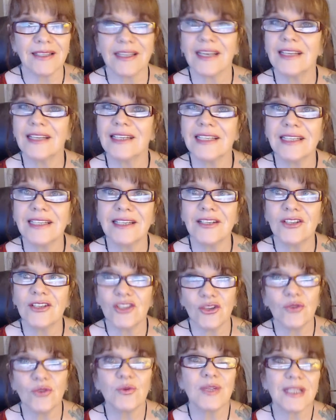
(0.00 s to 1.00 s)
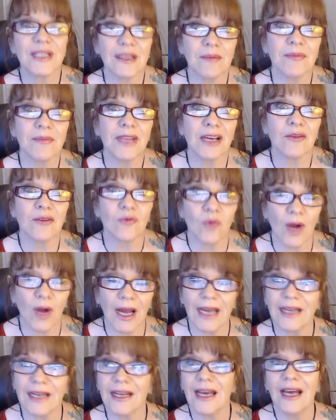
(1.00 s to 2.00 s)
They didn't do something
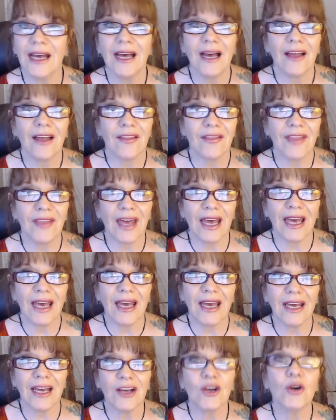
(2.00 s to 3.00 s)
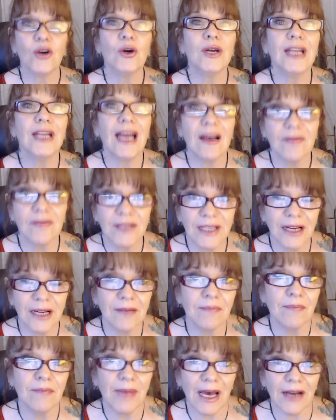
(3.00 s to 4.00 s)
right. They could have
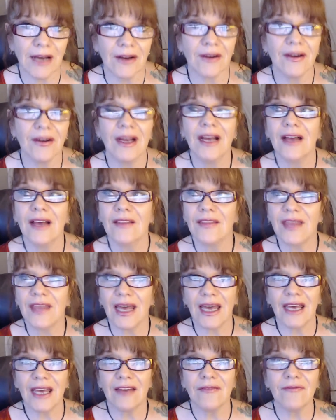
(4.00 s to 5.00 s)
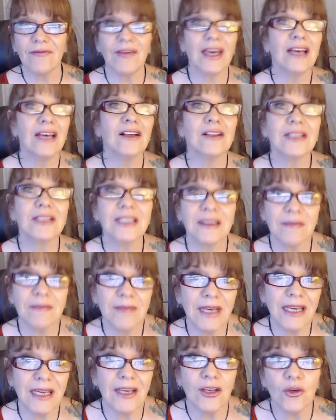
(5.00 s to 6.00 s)
done better. They failed to
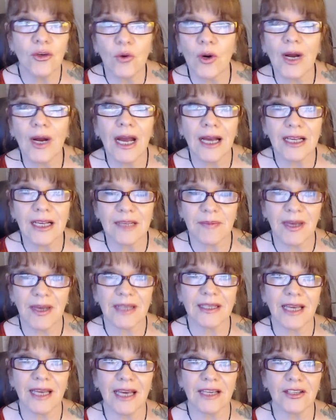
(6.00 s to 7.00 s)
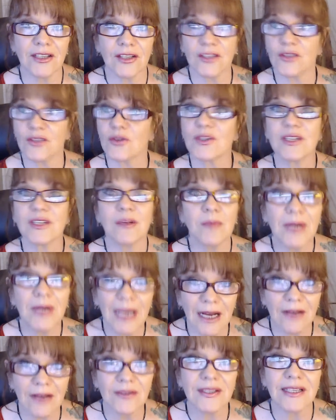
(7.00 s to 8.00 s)
meet your expectations or someone
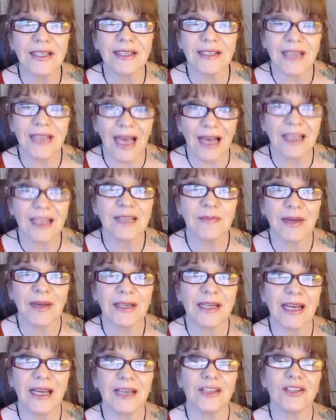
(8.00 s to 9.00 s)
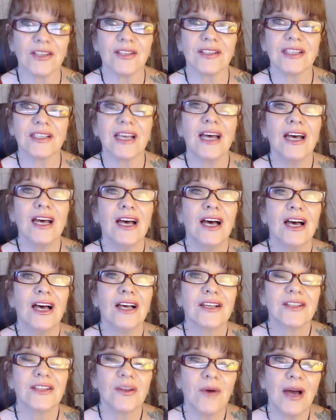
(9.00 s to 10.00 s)
else's expectations.
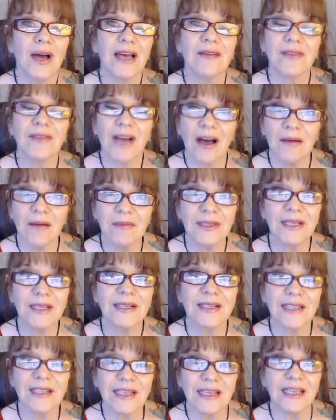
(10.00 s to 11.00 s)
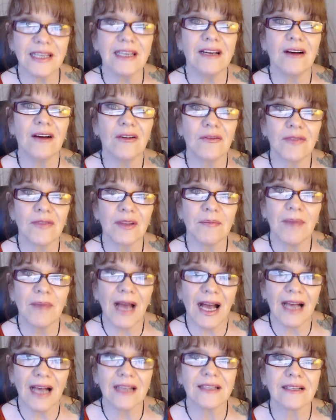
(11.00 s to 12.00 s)
So I have come to see over the
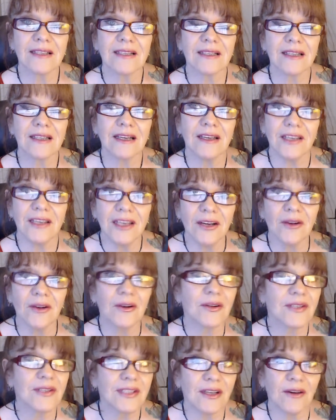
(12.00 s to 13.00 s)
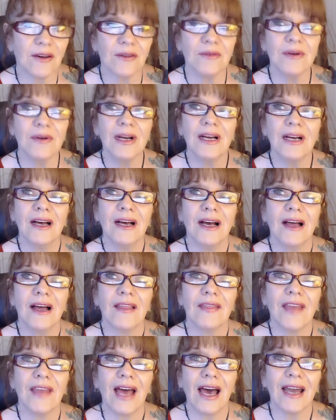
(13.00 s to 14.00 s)
past year or so
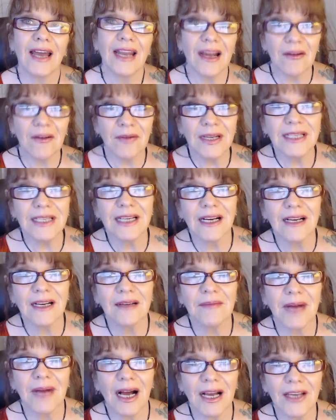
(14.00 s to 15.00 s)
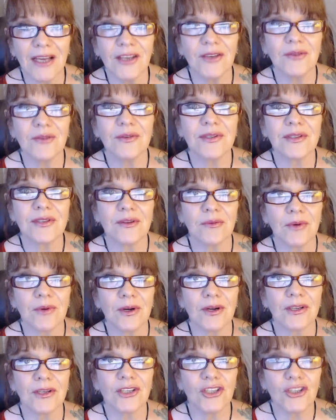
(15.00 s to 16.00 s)
that every time I use the
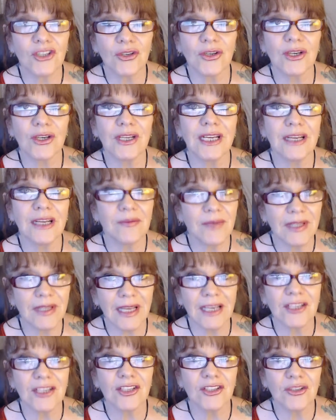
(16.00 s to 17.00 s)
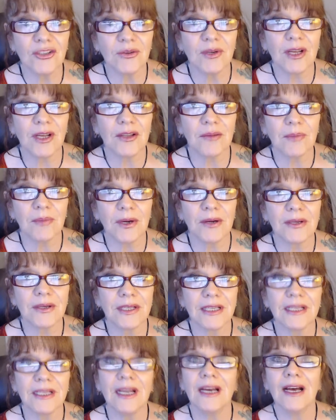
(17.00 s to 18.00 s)
word should in relation to another
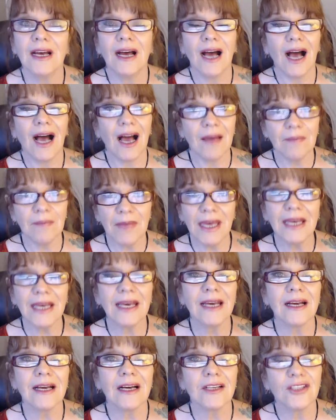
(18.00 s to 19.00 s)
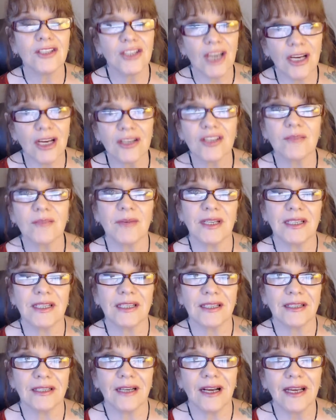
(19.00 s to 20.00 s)
person, I'm making a judgment
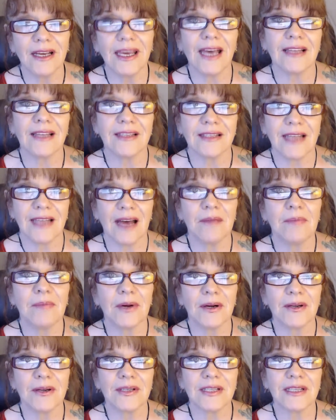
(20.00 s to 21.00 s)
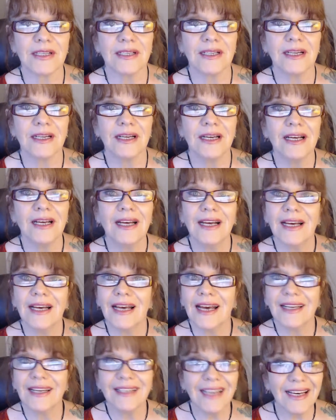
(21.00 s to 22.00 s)
against that person.
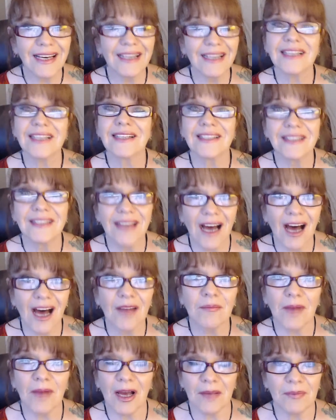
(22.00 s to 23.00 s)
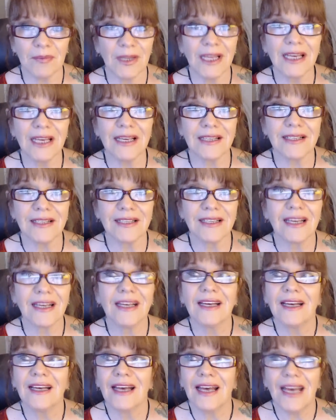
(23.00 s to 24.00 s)
And that is not my place.
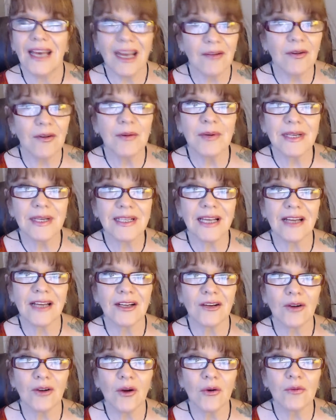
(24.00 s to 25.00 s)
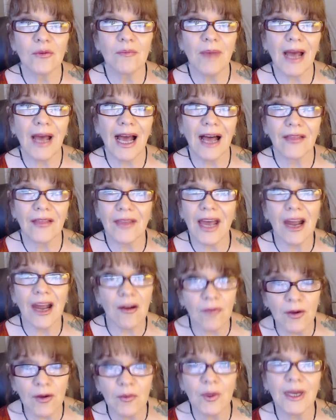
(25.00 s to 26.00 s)
Everyone is on their own path.
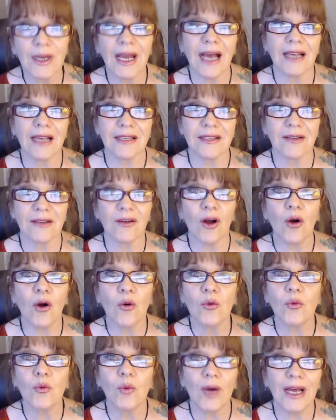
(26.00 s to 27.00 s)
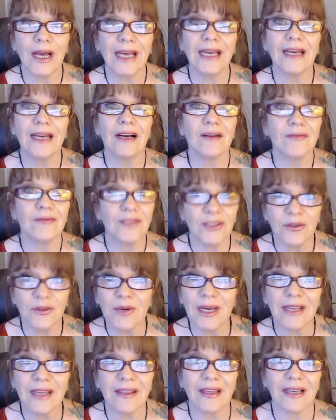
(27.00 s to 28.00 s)
Everyone has their own way of
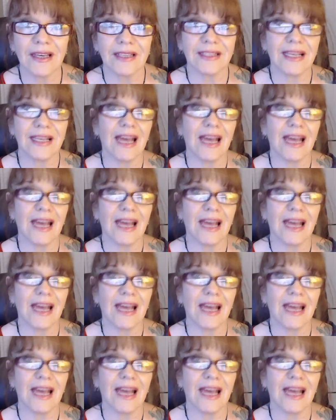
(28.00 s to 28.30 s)
doing things.